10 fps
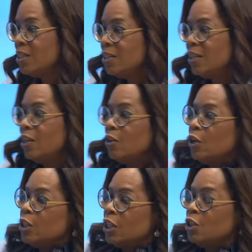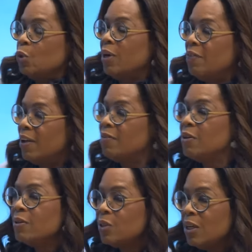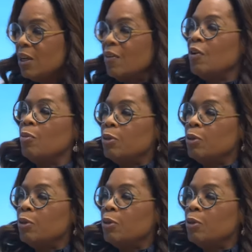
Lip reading: as a broadcasting star. Her